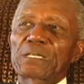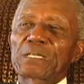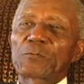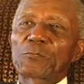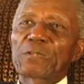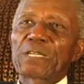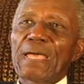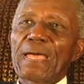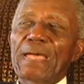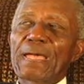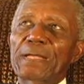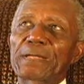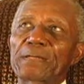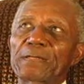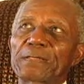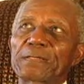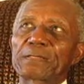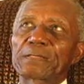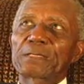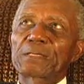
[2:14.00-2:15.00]
We
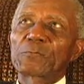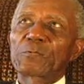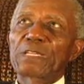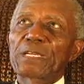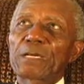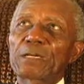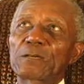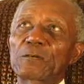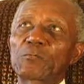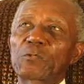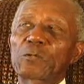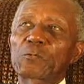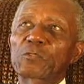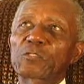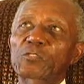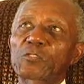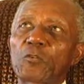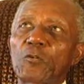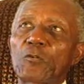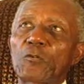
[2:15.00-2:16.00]
held what
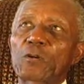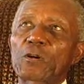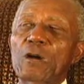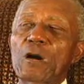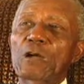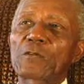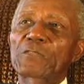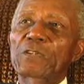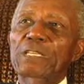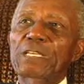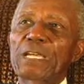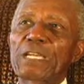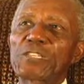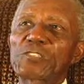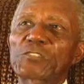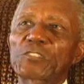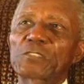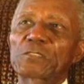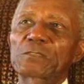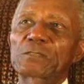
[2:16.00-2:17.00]
was called
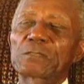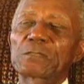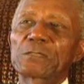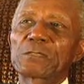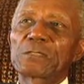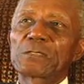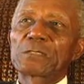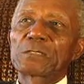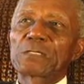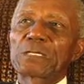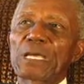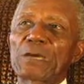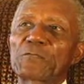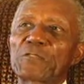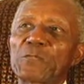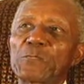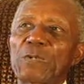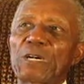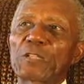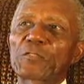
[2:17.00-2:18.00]
convocation
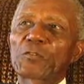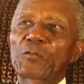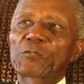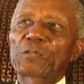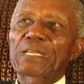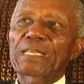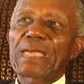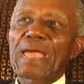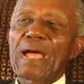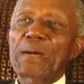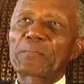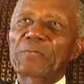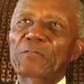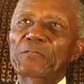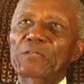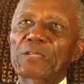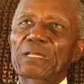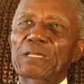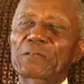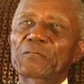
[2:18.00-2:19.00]
every month on the
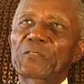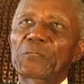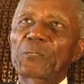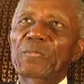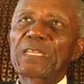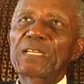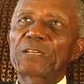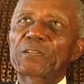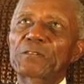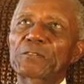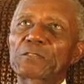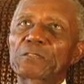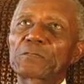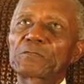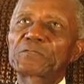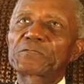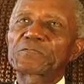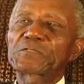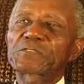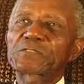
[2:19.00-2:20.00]
campus, and a speaker
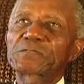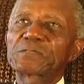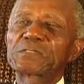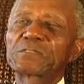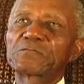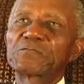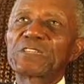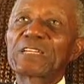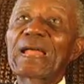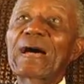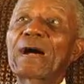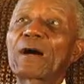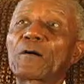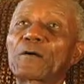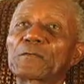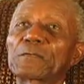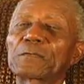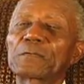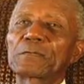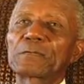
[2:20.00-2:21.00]
of
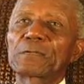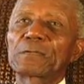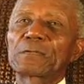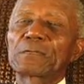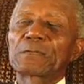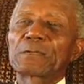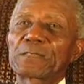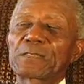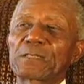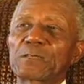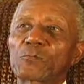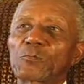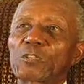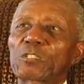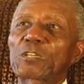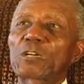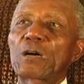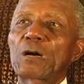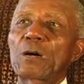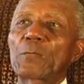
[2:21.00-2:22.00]
renown
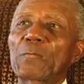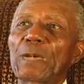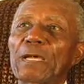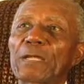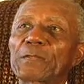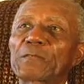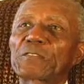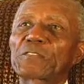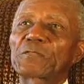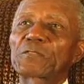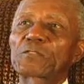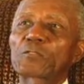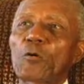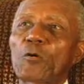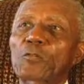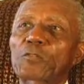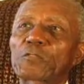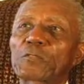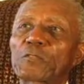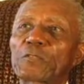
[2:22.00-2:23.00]
would come and
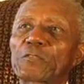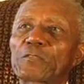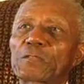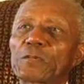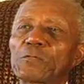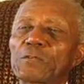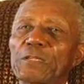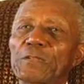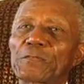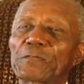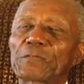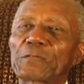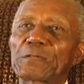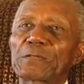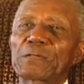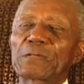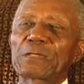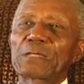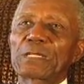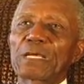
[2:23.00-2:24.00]
talk to the students.
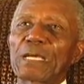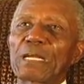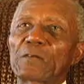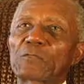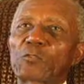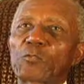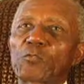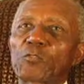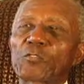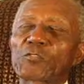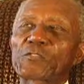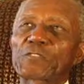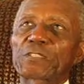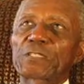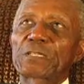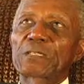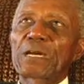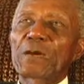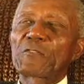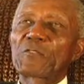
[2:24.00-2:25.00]
And of course,
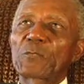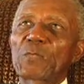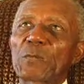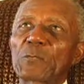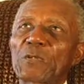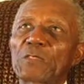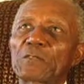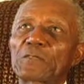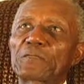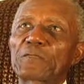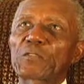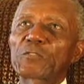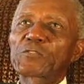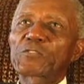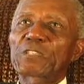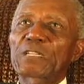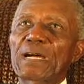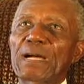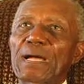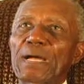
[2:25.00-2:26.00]
I remember the
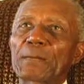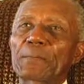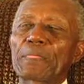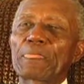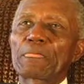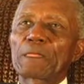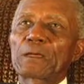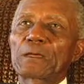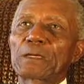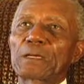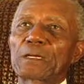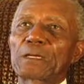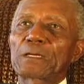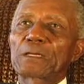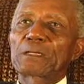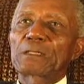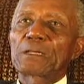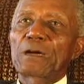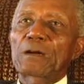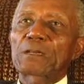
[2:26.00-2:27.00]
first time
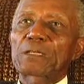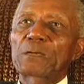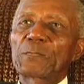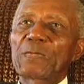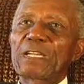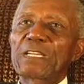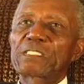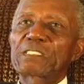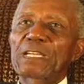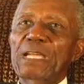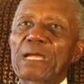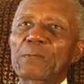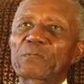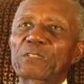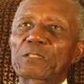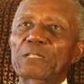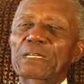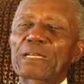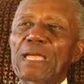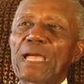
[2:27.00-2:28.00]
Dr. Mays came
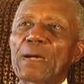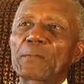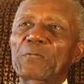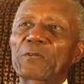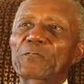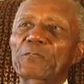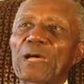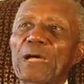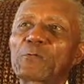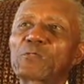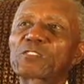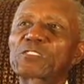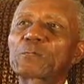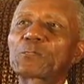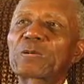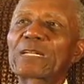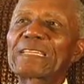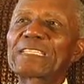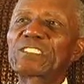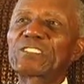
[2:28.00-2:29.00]
to the campus, I was a
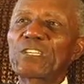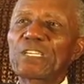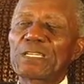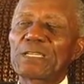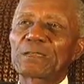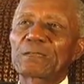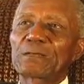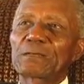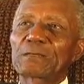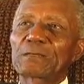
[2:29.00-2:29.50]
pledgee.